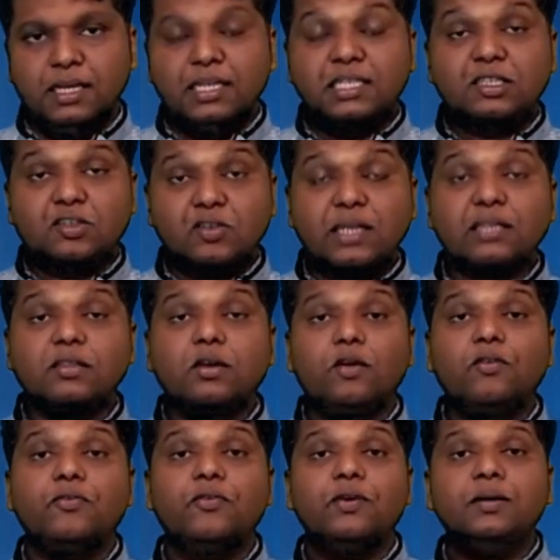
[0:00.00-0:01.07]
Strength
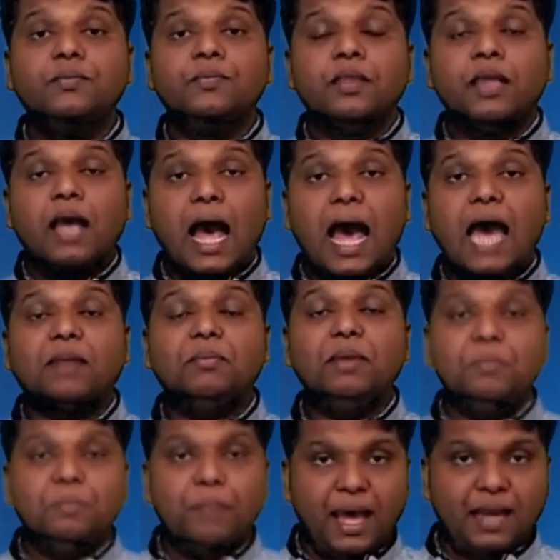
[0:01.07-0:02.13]
of
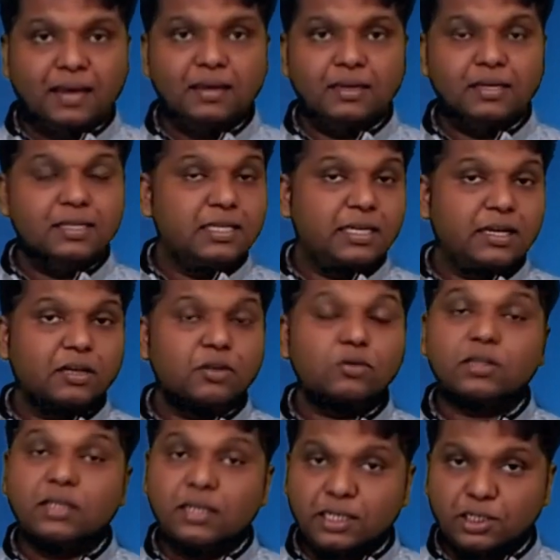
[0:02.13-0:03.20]
army band is equal to
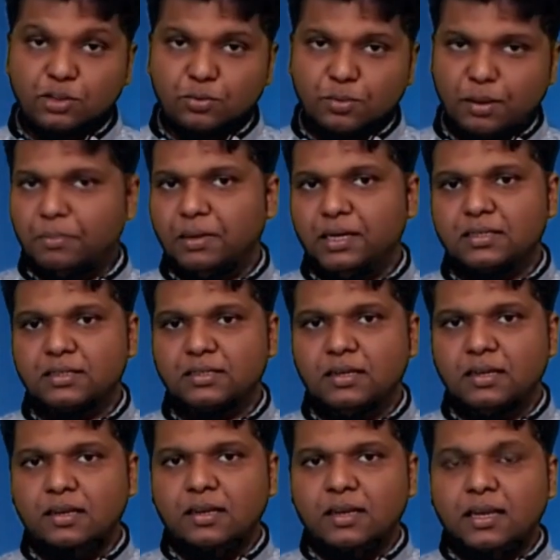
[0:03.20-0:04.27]
32 members.
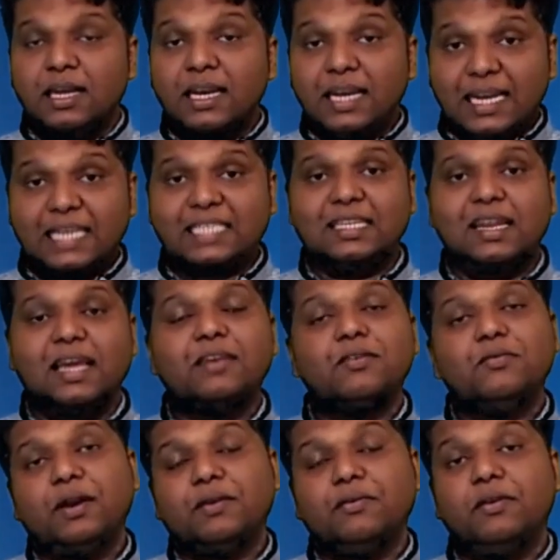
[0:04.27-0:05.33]
Next line,
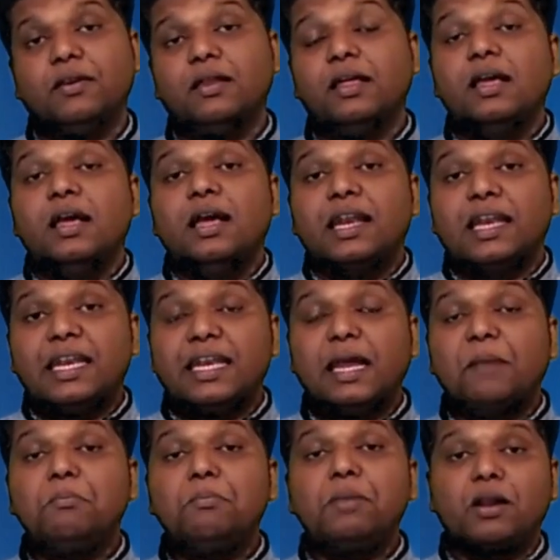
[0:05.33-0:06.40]
what we will
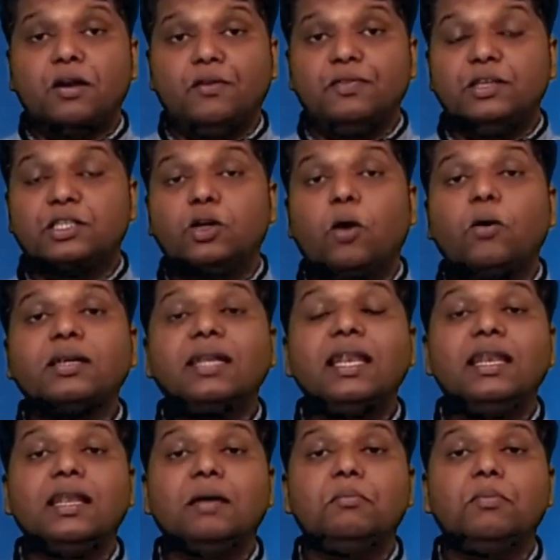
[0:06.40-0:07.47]
write? The
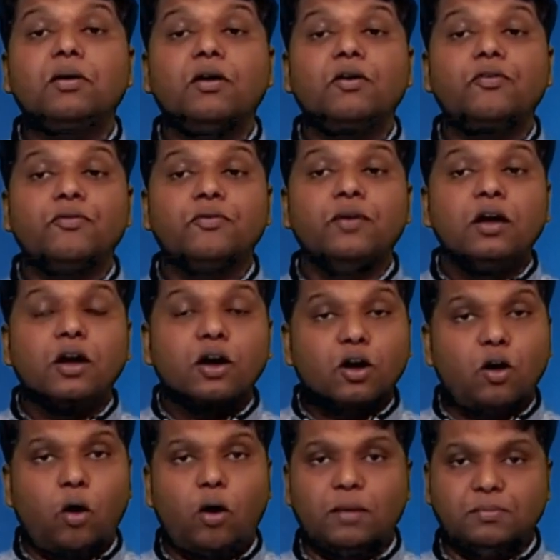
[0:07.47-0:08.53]
total number of
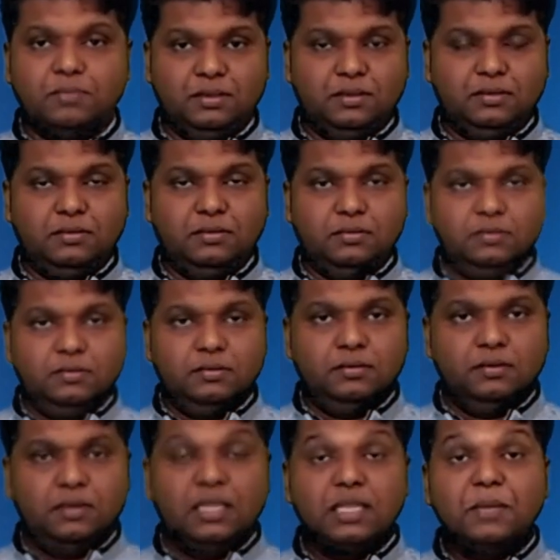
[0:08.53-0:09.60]
columns
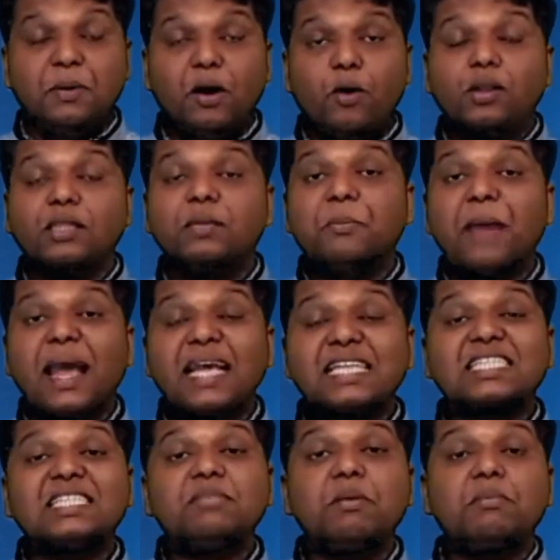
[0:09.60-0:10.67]
or the
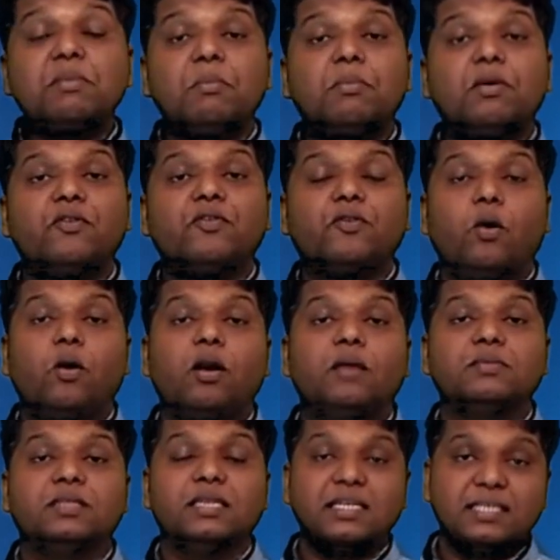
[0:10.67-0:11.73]
maximum number of
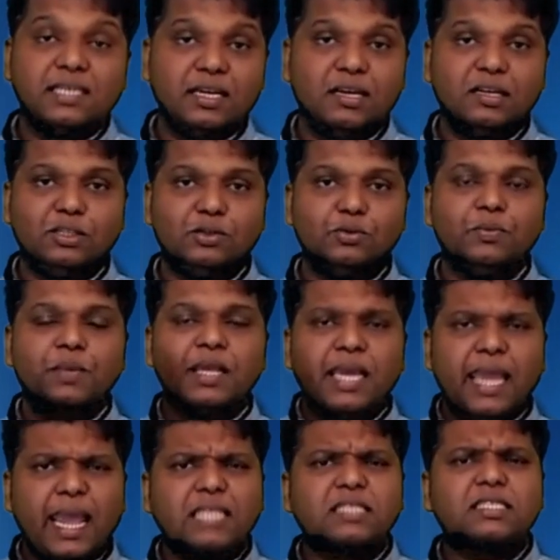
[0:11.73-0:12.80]
columns is equal to
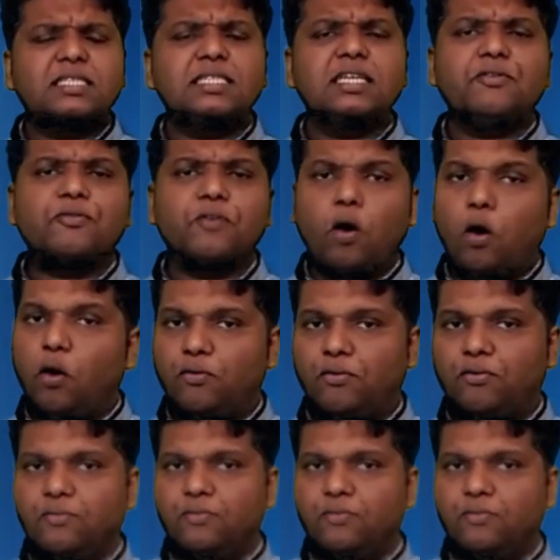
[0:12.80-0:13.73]
HCF of